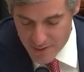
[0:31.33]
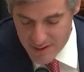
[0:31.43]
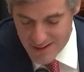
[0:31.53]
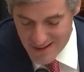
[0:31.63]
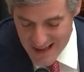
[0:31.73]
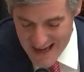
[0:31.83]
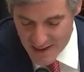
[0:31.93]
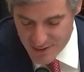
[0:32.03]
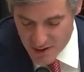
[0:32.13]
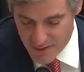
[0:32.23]
this
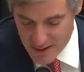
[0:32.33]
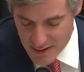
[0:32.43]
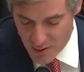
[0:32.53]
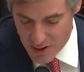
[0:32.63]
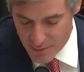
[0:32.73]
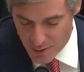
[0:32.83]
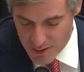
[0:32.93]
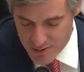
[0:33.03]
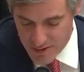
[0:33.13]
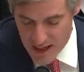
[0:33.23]
class of illegal
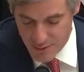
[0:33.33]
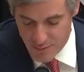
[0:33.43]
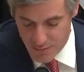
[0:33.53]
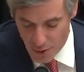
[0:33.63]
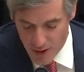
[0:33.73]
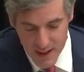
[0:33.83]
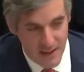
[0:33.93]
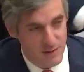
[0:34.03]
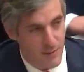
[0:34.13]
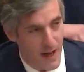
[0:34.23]
immigrants has fully
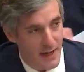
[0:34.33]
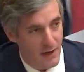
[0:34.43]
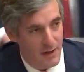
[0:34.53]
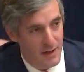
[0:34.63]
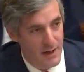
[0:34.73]
expired,